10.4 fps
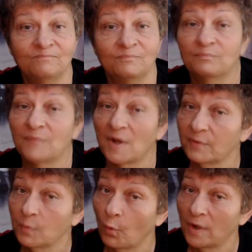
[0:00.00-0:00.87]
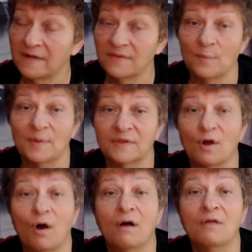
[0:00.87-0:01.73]
by rewarding them at
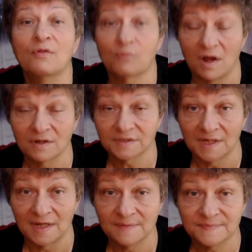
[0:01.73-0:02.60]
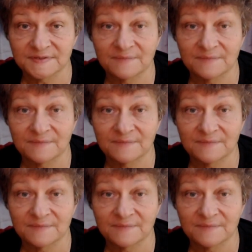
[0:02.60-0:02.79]
all the wrong times.